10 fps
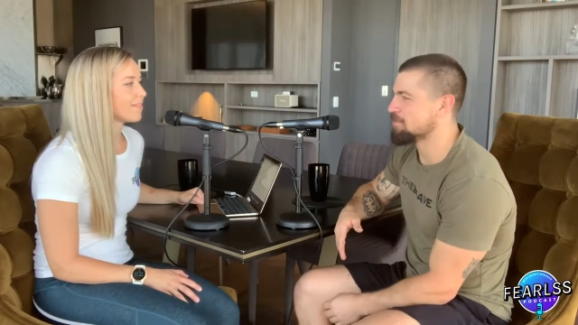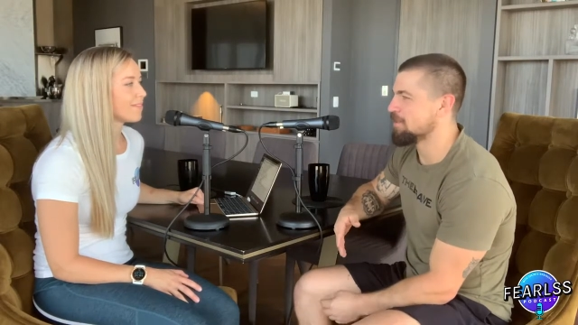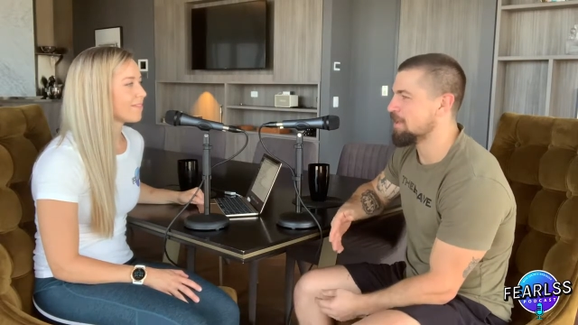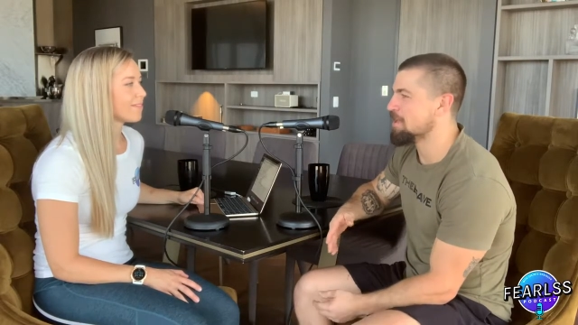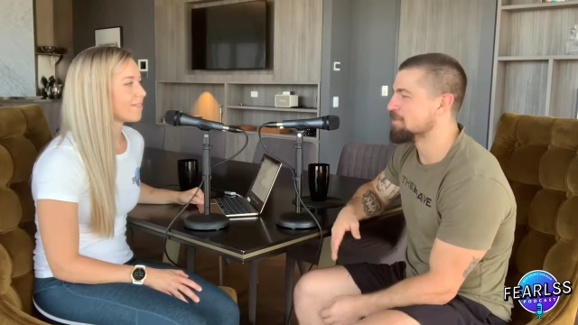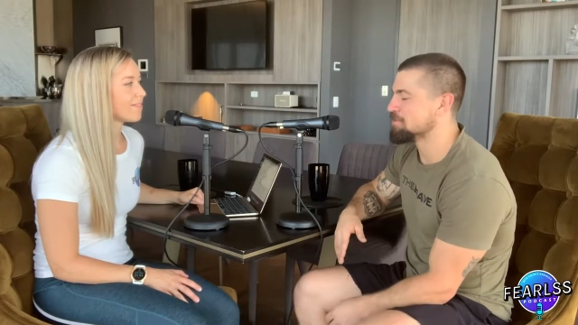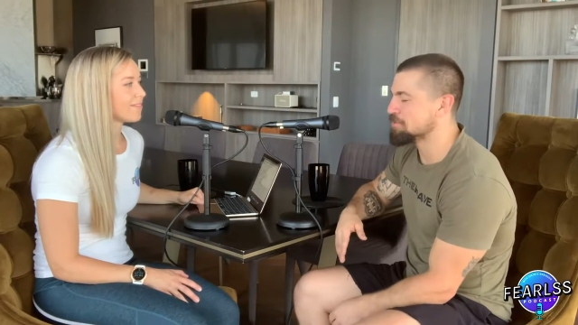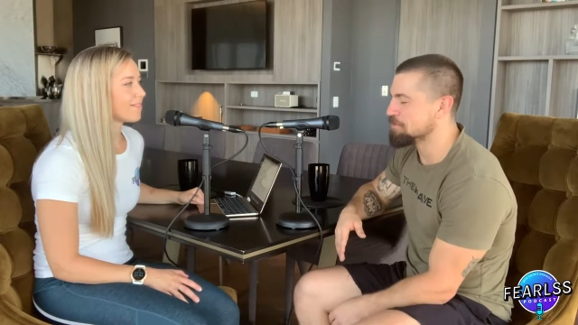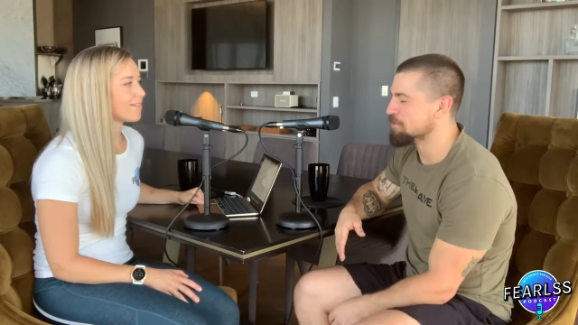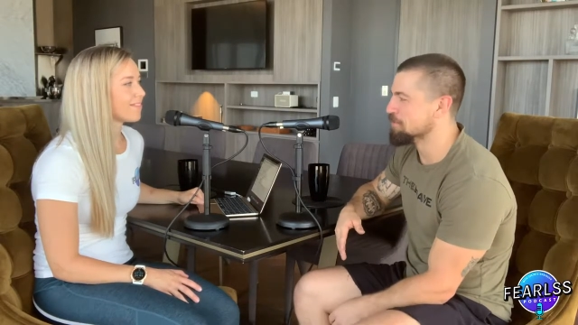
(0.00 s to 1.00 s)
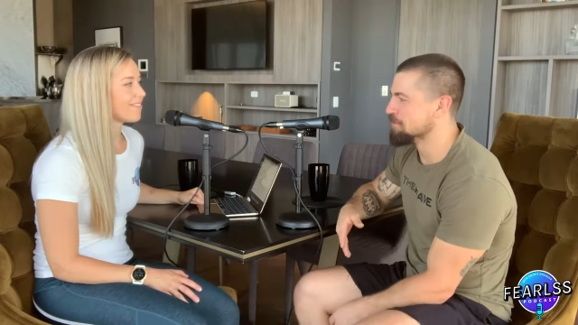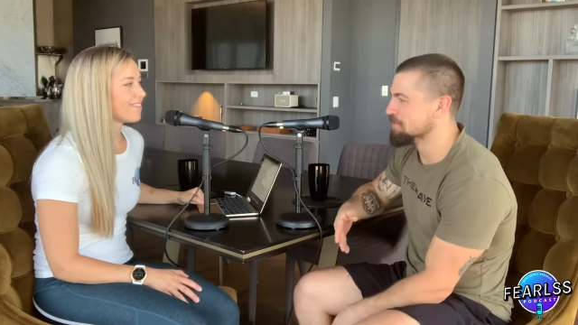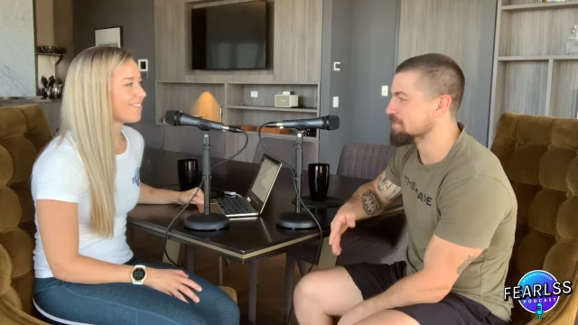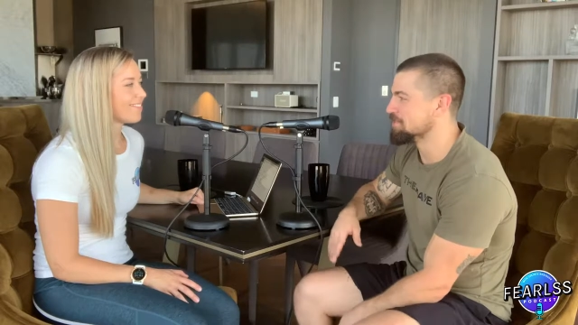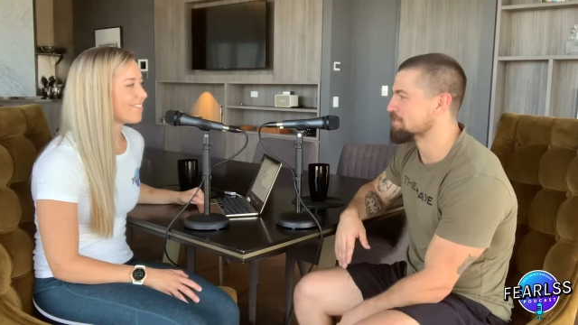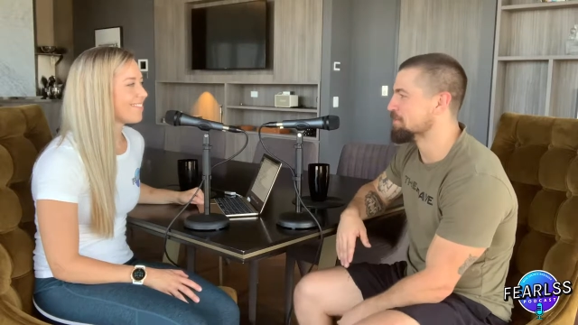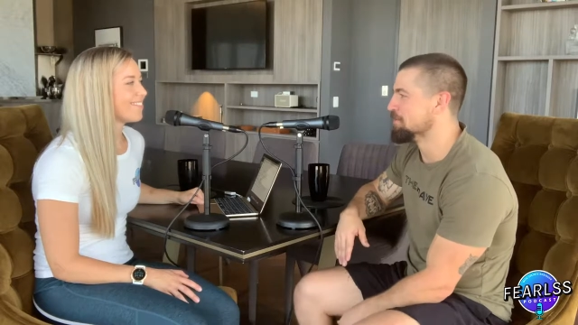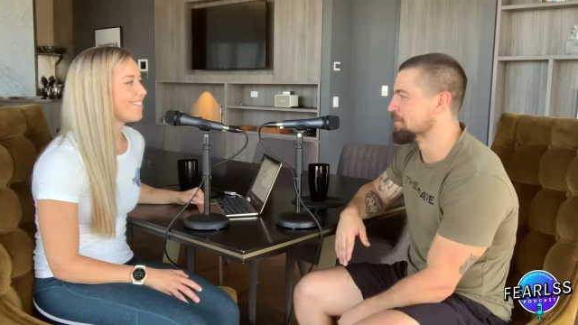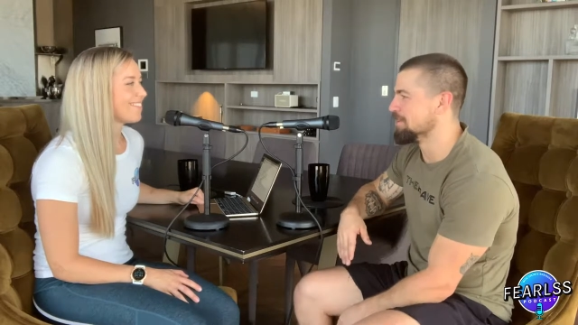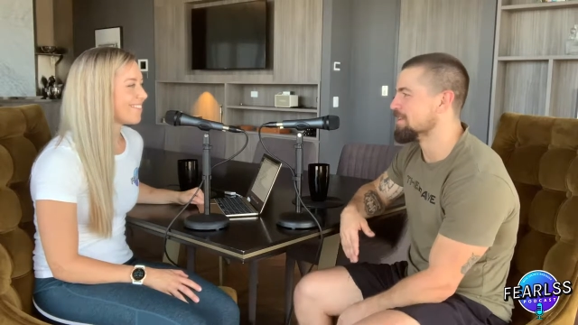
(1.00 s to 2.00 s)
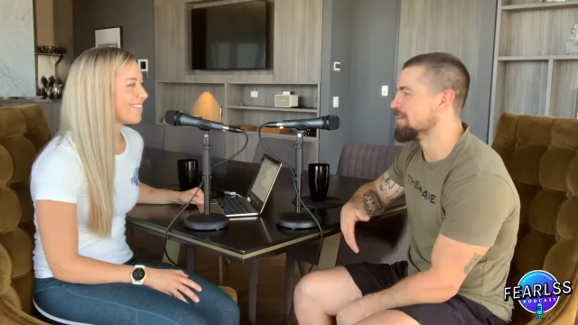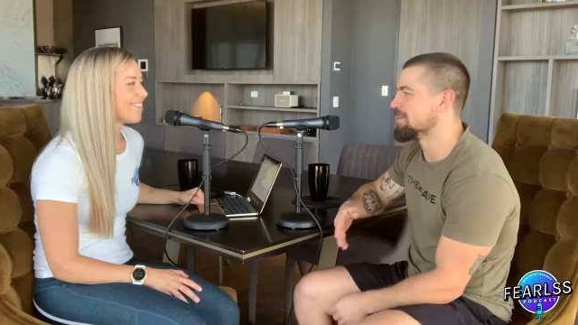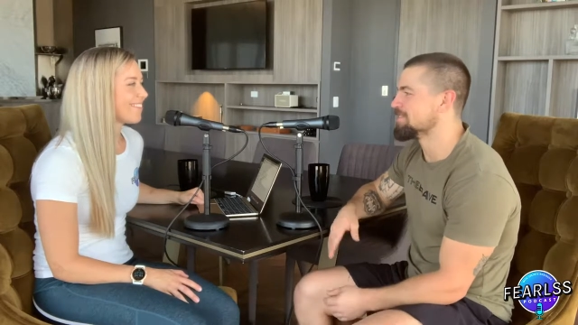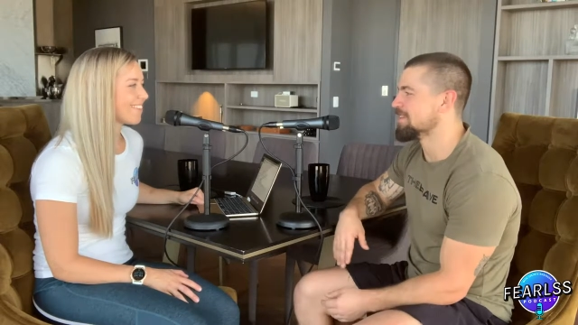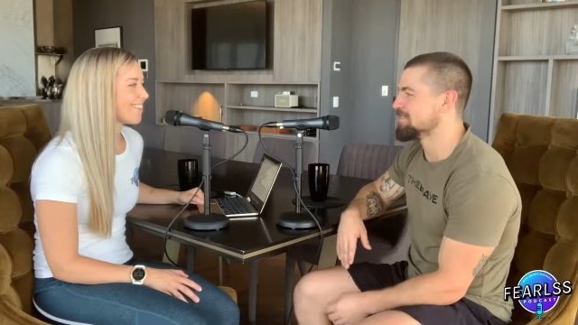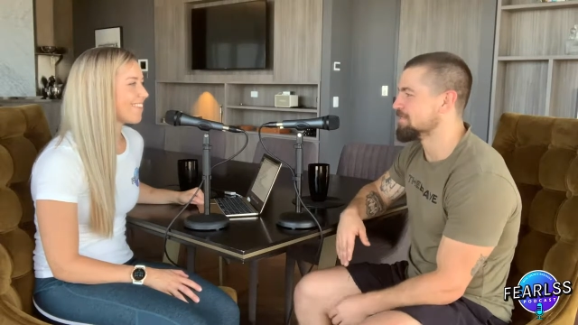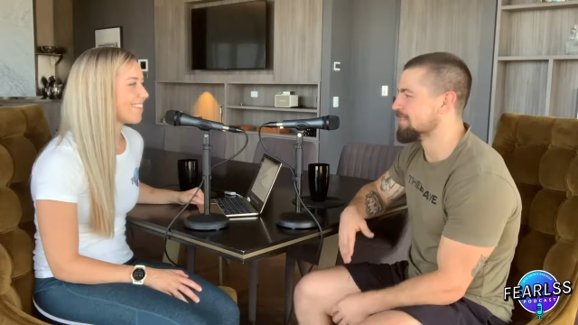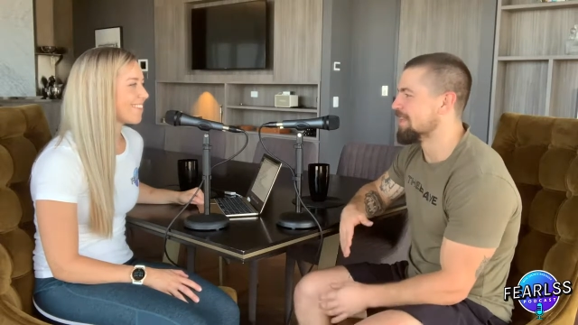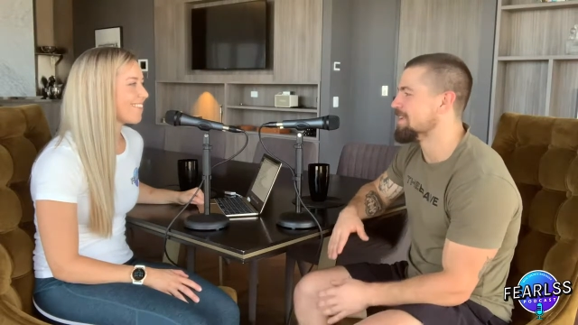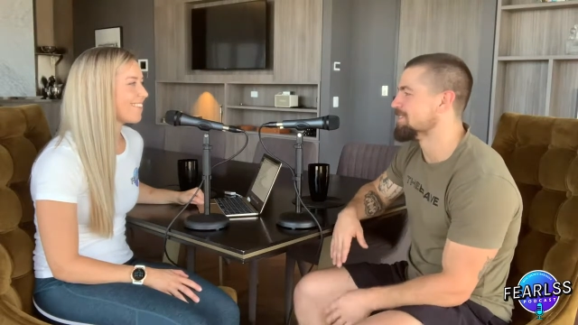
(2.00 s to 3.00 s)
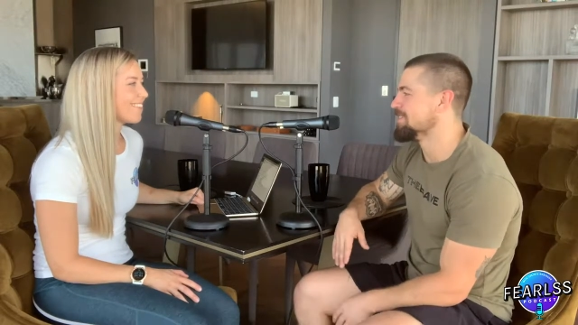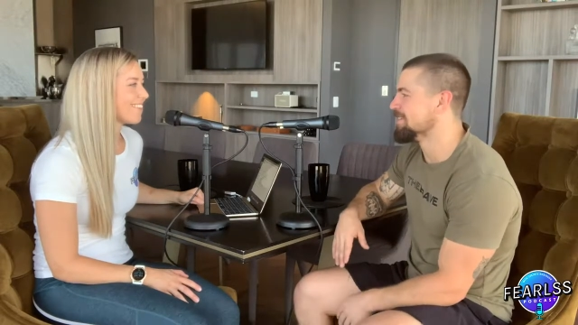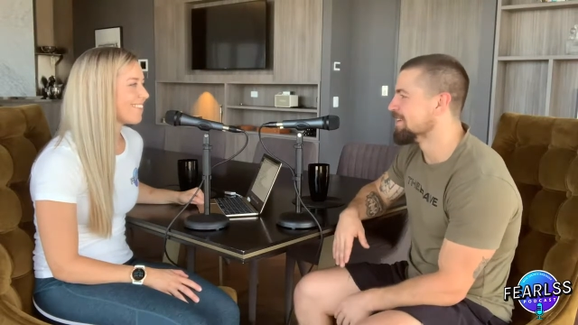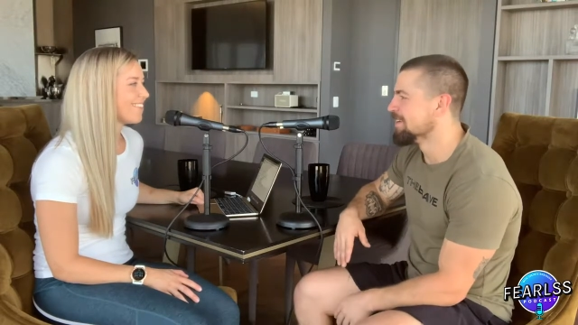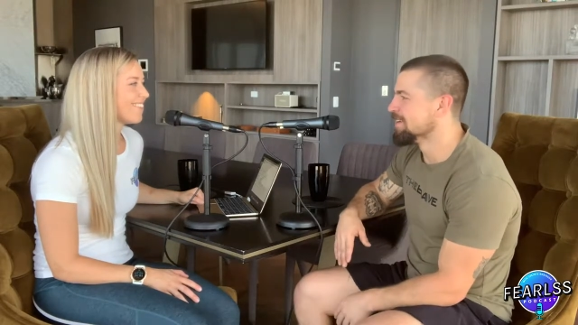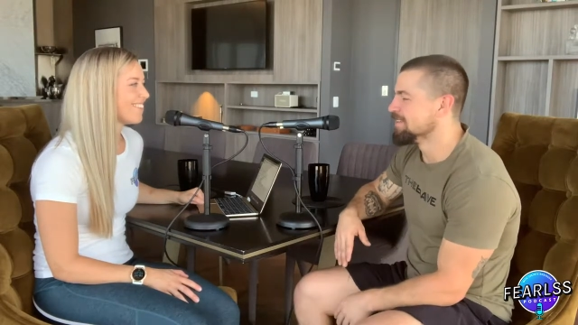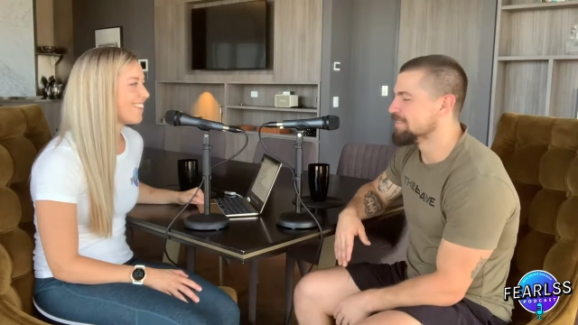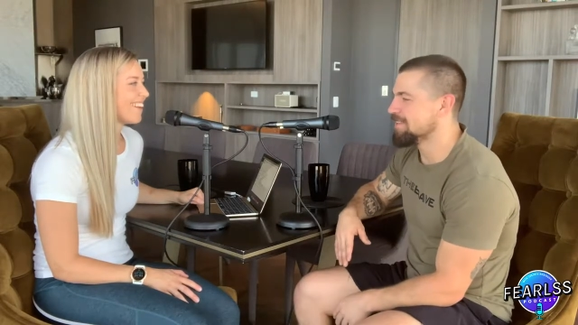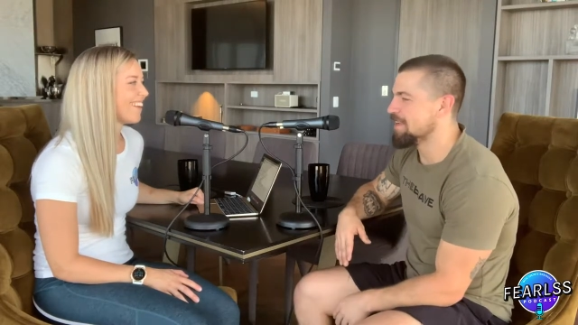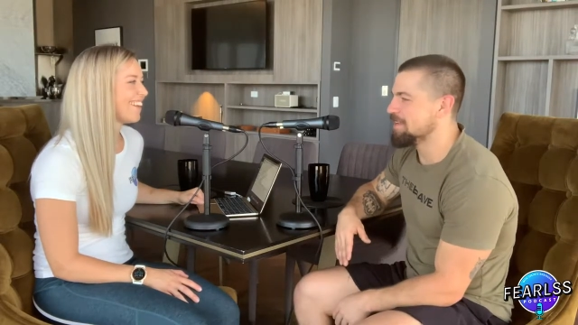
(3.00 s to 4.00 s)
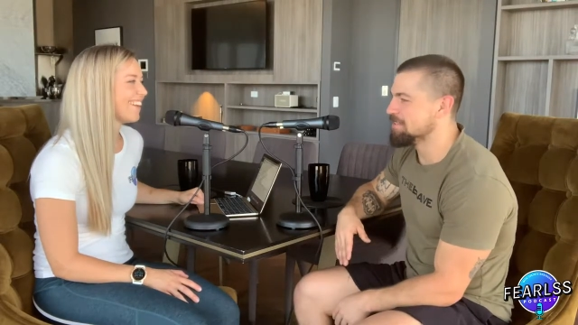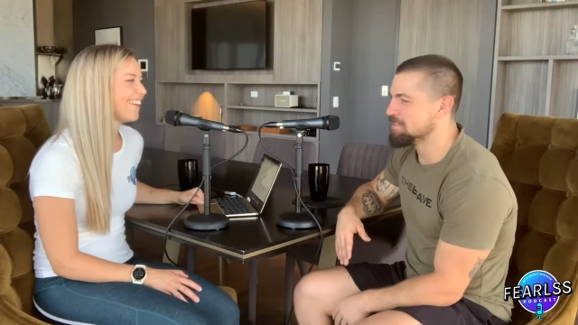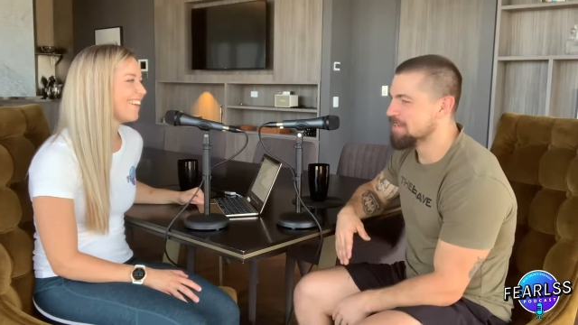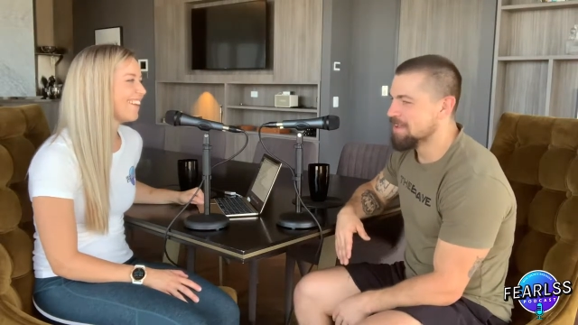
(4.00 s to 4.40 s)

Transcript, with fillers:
Speaker 1: like end of school, finishing school, you know, you get to that sort of lazy yeah. stage.